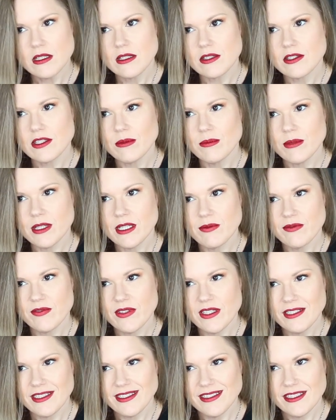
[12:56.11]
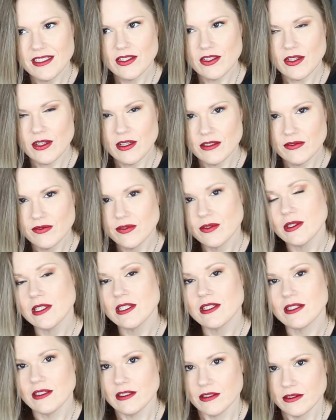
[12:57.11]
Somebody fended this off for
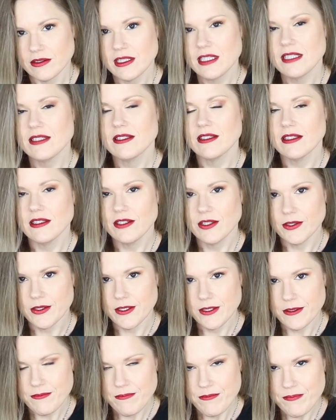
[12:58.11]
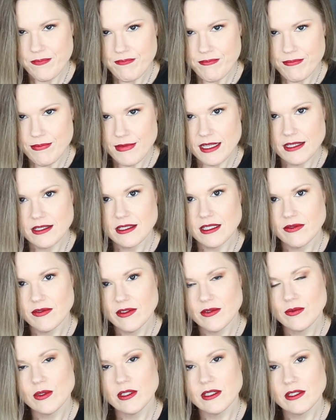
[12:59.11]
as long as they could. Seven
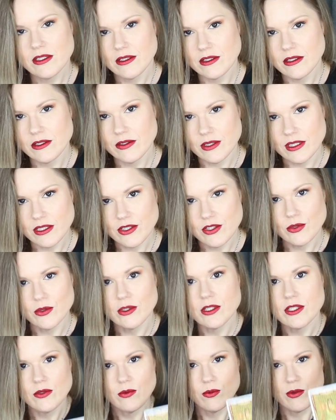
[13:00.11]
of Wands to the Three of Swords.